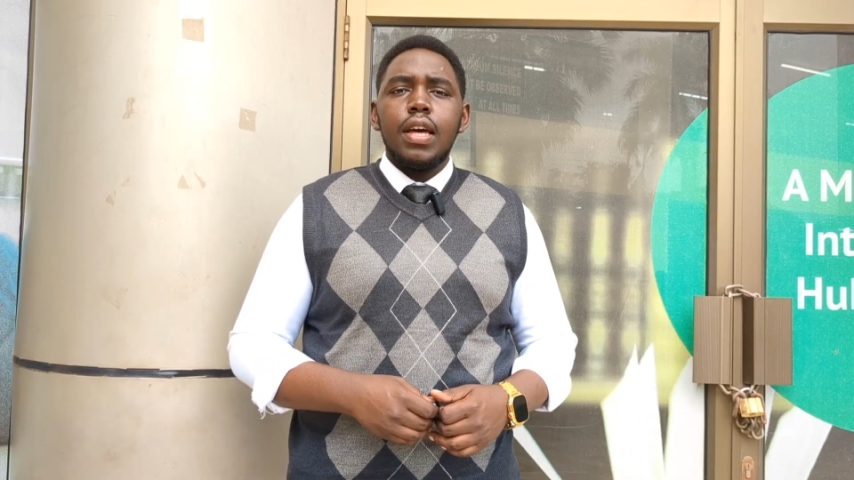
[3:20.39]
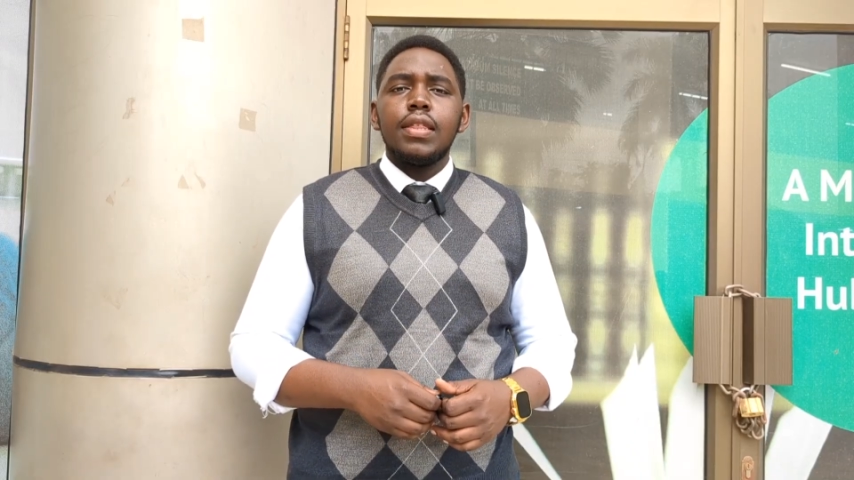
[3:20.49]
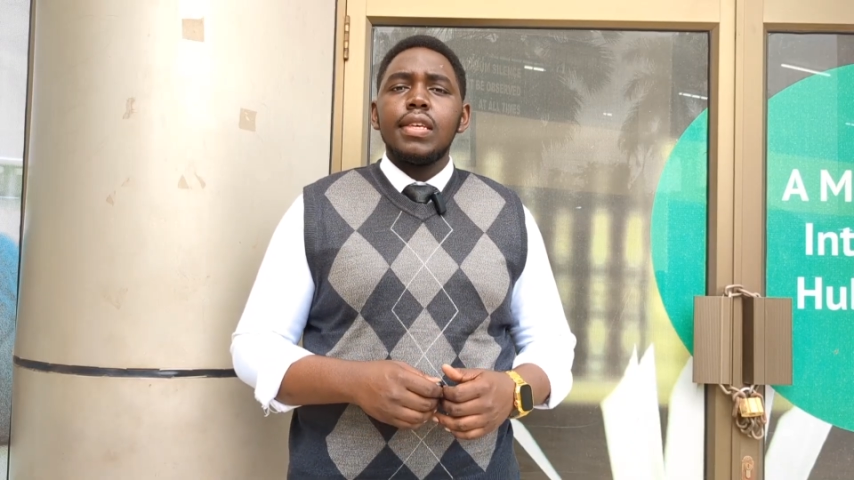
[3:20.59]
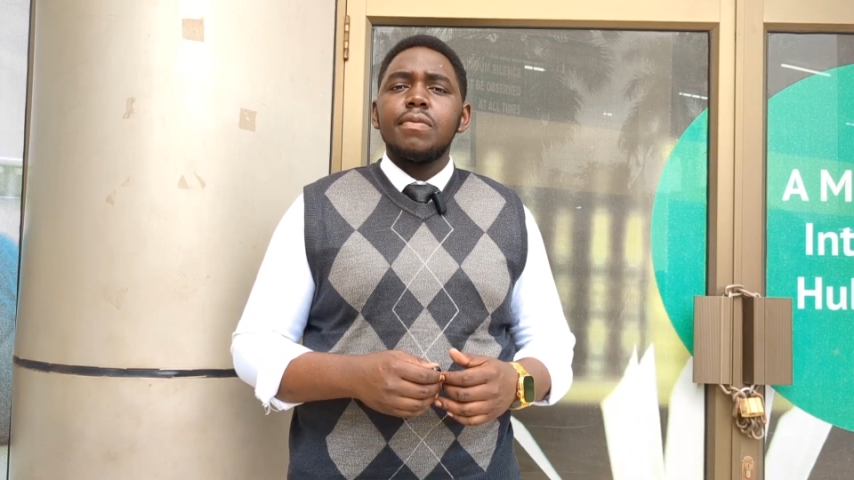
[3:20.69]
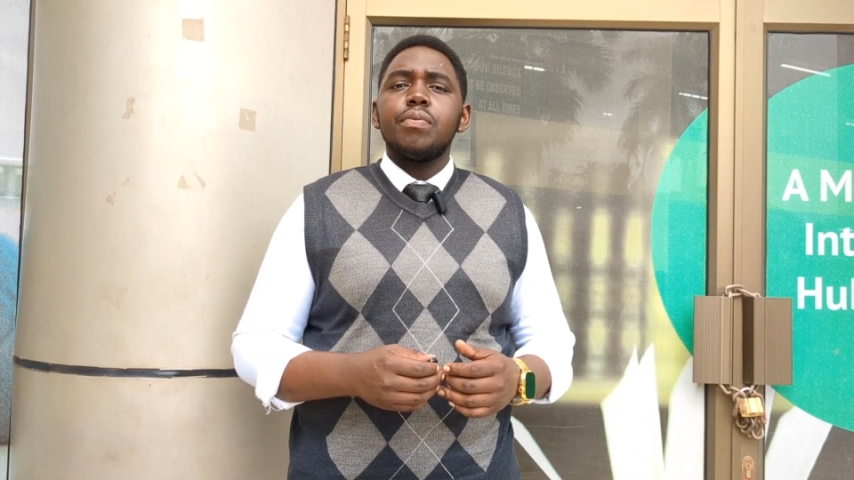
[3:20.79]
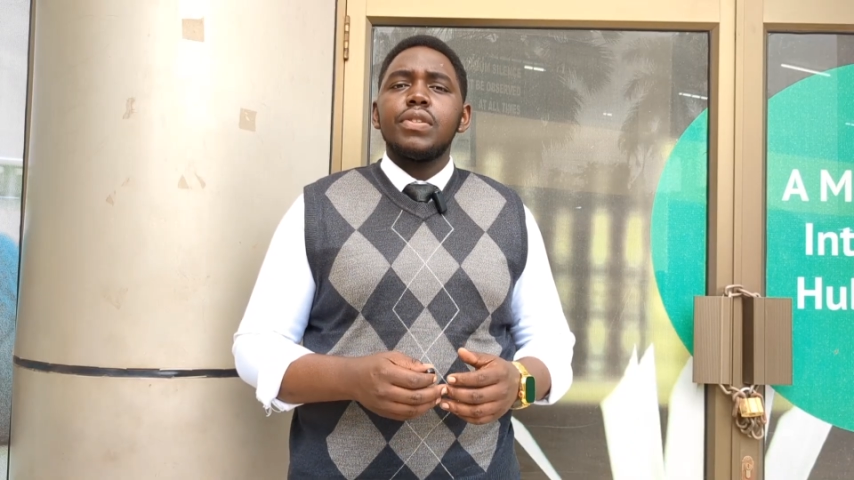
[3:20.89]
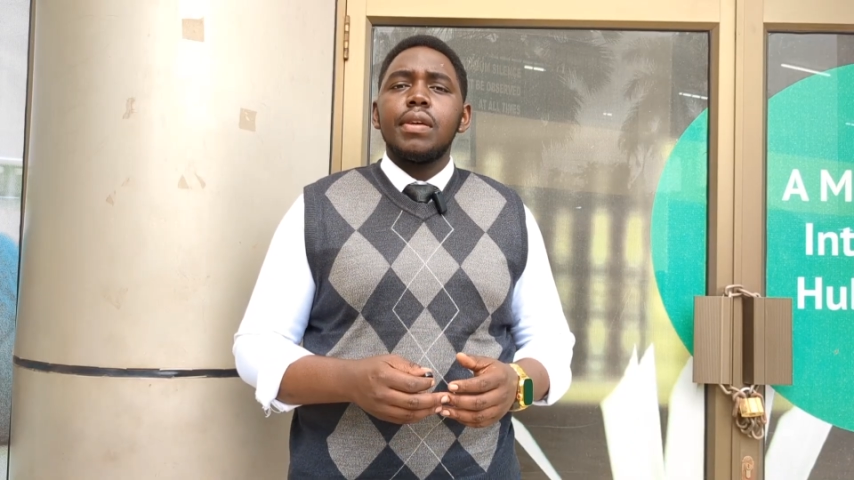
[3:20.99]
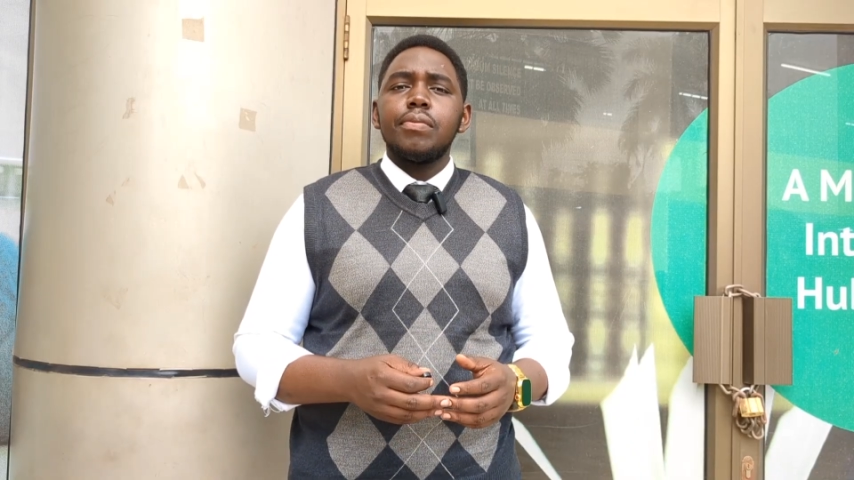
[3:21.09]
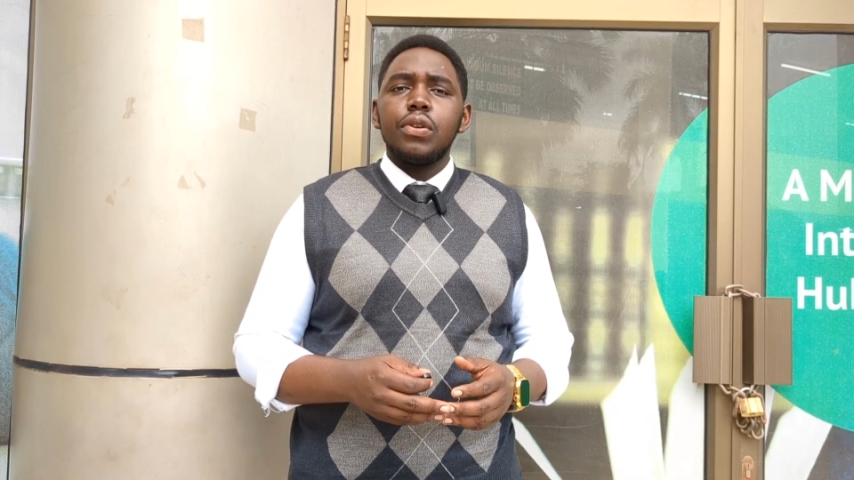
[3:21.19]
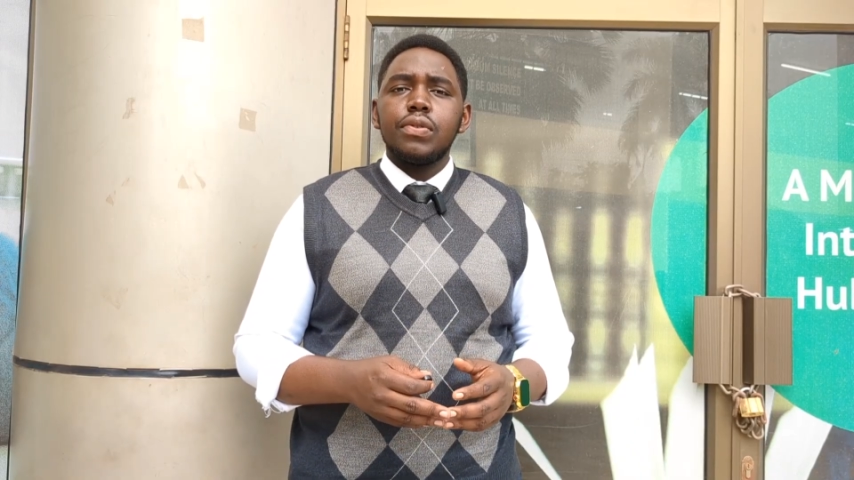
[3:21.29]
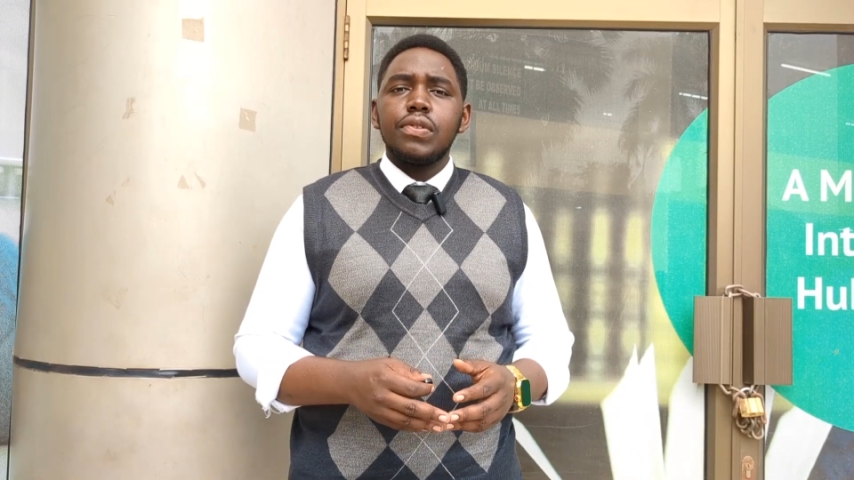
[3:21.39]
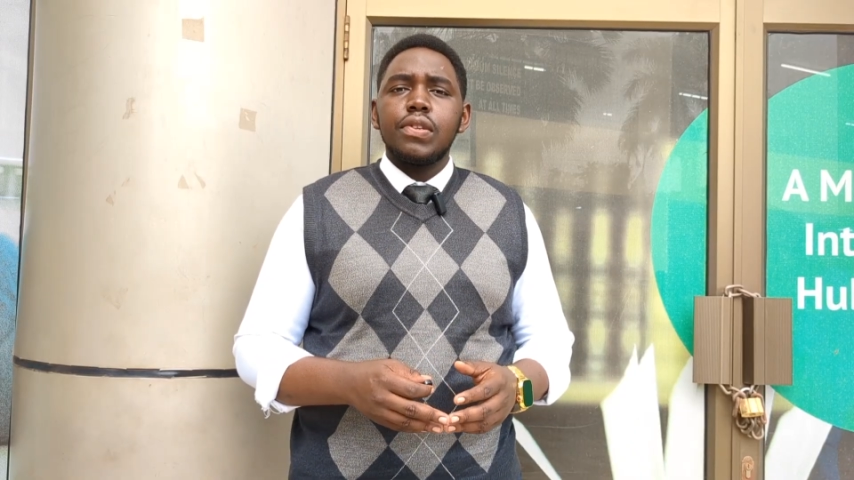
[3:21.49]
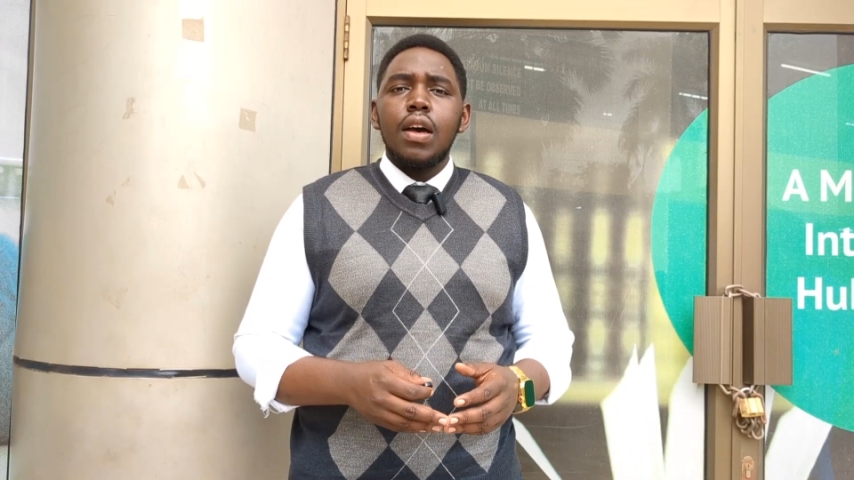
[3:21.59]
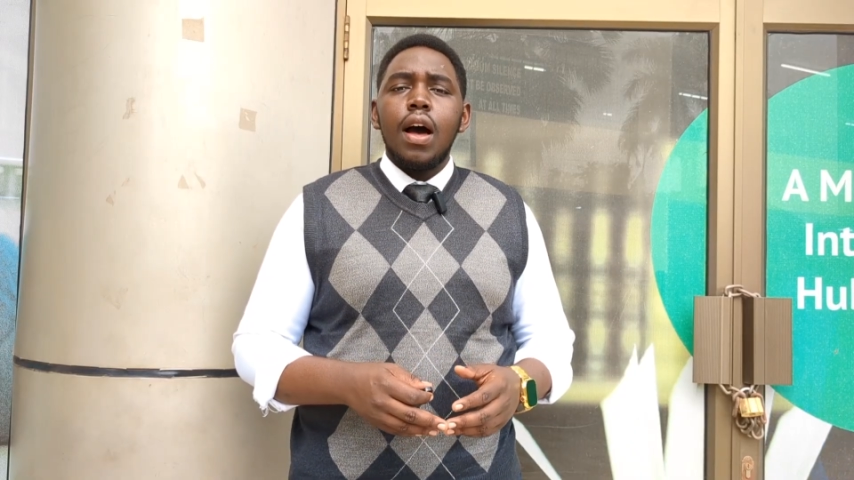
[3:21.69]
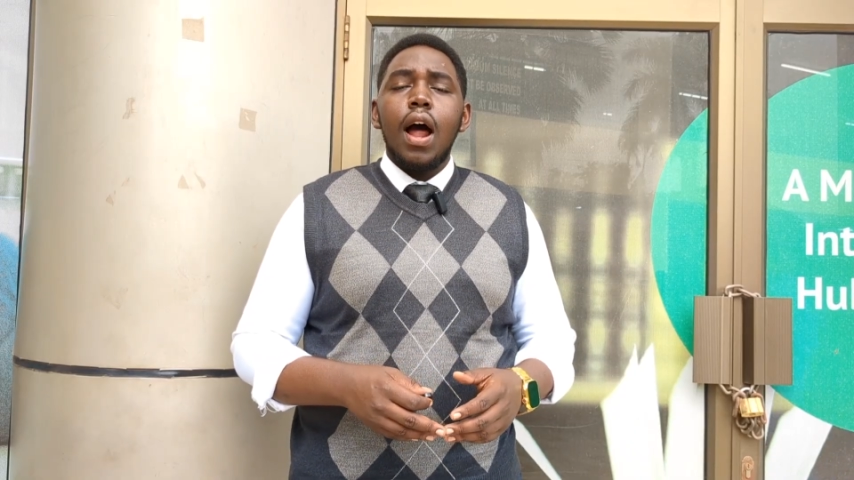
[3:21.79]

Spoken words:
And these presumptions